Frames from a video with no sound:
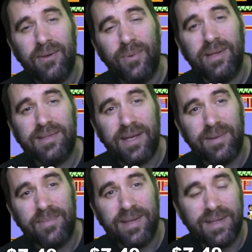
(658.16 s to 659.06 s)
Wheels
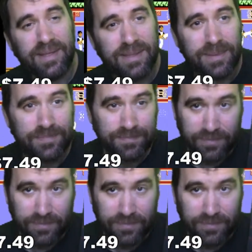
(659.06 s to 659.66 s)
on Mills.